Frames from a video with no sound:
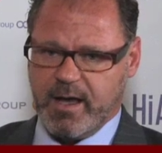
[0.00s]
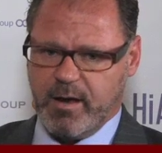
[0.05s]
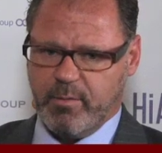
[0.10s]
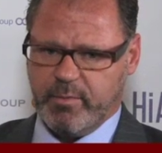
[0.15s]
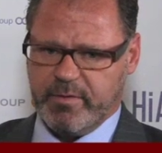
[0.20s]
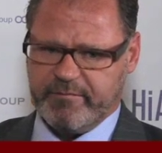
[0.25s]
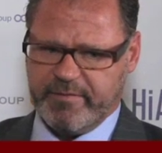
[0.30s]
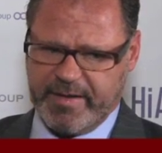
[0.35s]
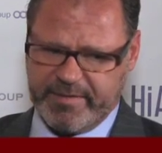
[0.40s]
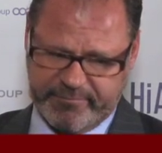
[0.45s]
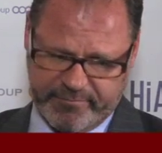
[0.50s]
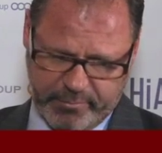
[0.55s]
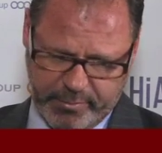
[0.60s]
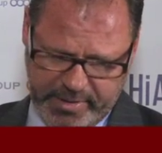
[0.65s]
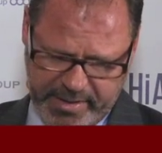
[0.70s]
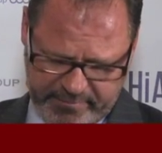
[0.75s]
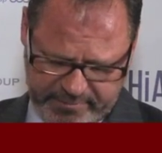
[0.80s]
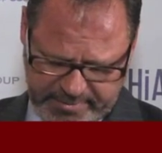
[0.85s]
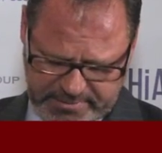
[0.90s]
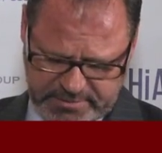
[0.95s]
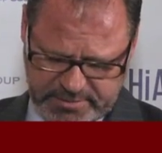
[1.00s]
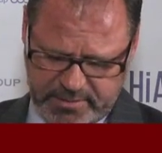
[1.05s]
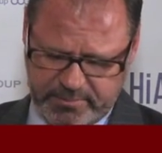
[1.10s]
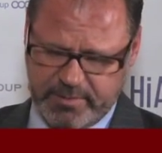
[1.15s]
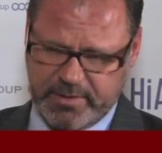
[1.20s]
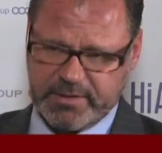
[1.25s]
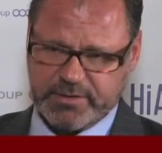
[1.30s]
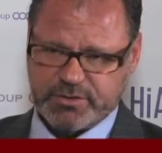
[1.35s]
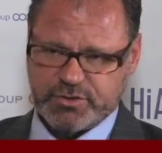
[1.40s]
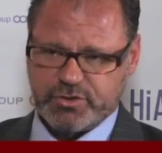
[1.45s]
We have had
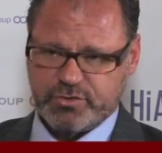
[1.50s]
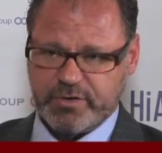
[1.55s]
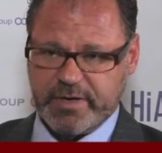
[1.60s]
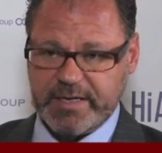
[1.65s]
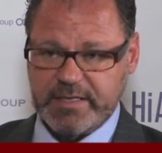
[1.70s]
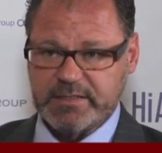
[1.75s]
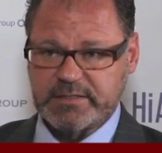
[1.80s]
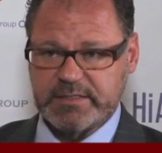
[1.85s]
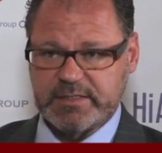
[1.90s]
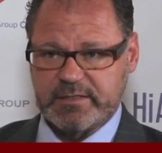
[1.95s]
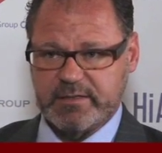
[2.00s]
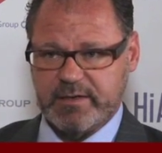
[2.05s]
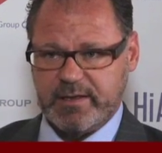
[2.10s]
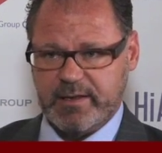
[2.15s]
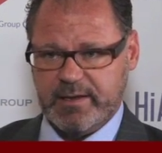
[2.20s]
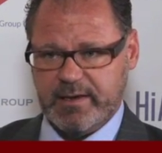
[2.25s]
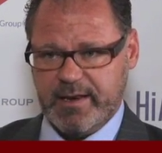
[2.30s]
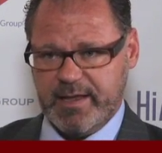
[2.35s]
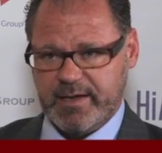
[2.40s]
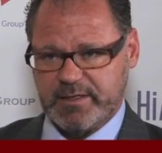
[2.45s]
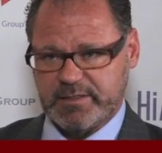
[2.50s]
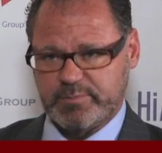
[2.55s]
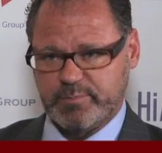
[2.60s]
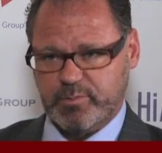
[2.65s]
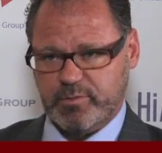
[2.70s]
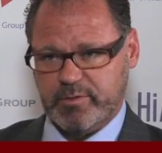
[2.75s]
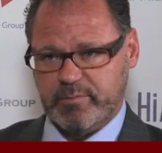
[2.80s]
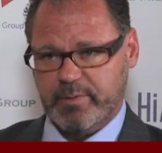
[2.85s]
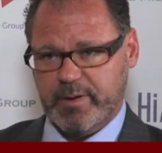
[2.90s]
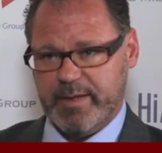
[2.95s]
some constraints in
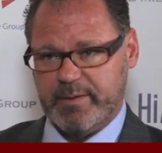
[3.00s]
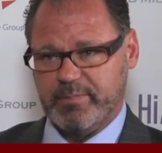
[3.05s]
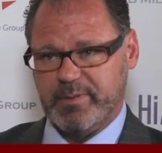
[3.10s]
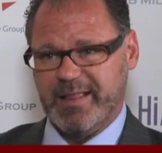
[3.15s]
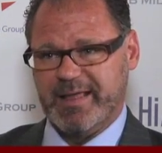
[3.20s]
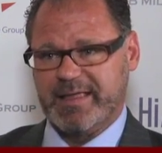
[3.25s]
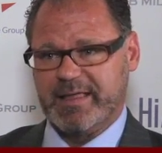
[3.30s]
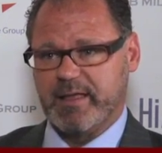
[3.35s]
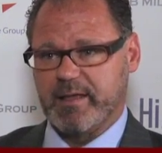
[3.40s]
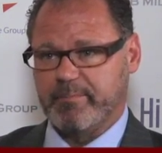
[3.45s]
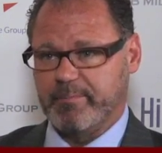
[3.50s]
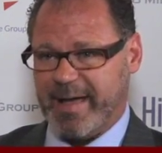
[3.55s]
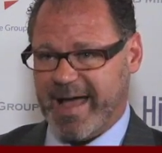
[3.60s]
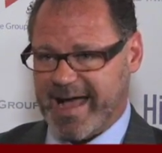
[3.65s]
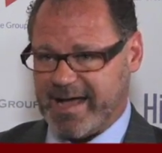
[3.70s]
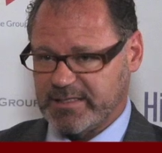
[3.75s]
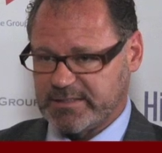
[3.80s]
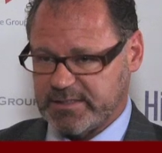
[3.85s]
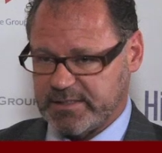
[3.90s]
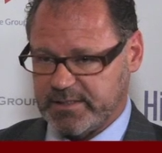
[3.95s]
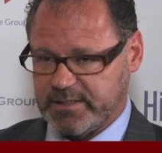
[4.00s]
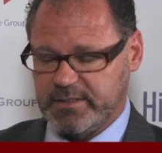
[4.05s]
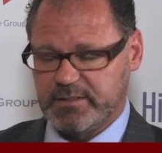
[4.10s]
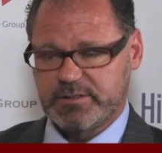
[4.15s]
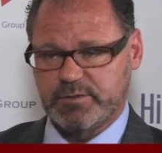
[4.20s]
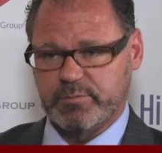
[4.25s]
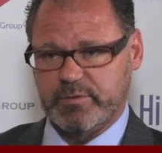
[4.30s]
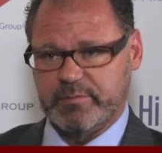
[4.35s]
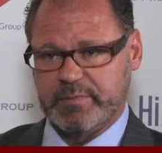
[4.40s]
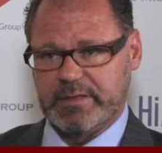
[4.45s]
export pipeline capacity,
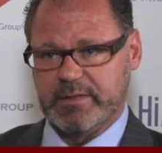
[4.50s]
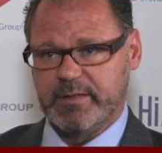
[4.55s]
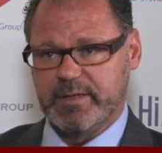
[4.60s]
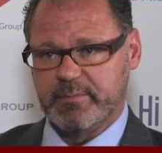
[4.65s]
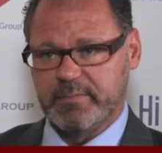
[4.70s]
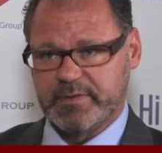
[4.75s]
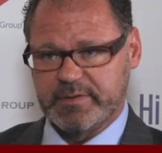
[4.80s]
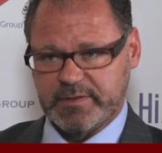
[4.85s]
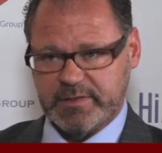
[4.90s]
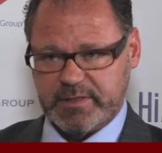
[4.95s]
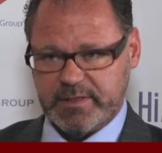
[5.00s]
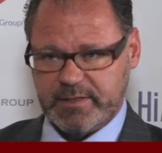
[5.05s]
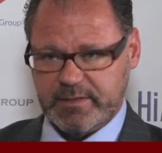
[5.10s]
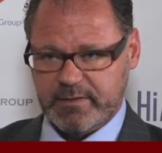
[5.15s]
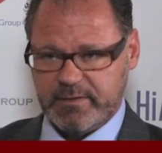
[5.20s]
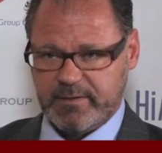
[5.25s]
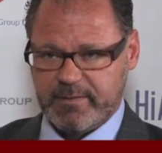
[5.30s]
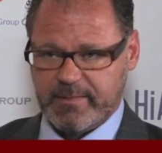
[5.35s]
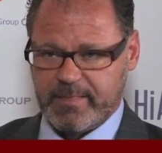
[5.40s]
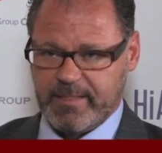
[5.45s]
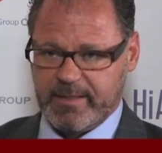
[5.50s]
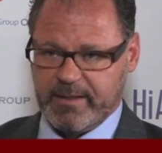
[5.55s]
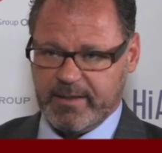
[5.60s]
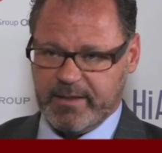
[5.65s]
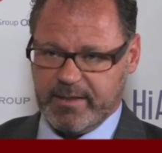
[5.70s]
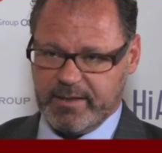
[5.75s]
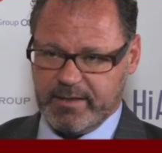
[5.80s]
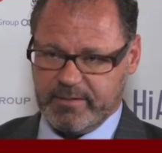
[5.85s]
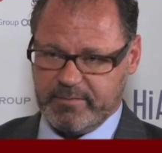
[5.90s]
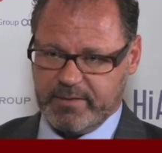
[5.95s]
so we've been limited
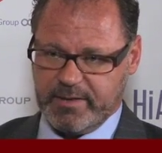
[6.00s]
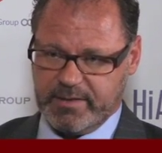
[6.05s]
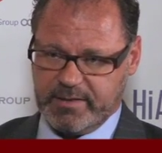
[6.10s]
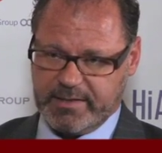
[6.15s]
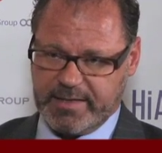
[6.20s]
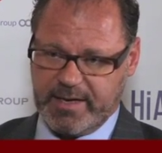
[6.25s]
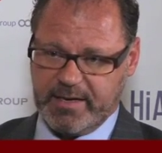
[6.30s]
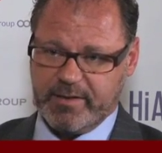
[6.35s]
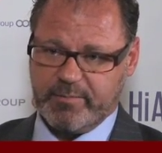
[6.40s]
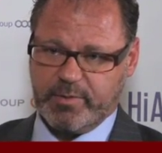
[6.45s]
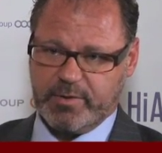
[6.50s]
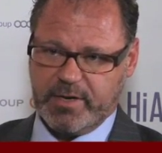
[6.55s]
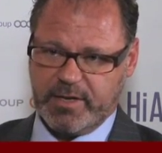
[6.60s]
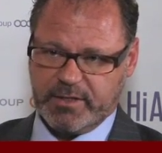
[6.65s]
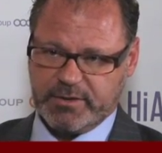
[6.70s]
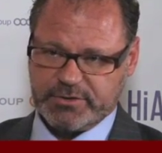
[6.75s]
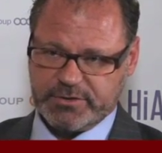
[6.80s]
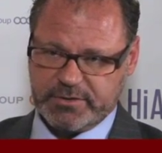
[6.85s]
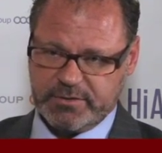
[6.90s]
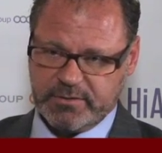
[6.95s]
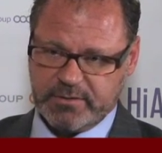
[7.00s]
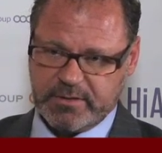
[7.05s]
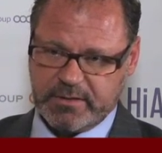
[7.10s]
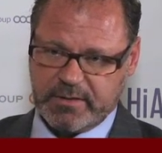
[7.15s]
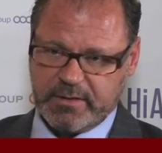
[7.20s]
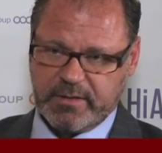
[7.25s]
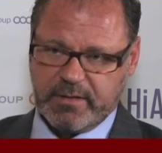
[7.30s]
in daily production.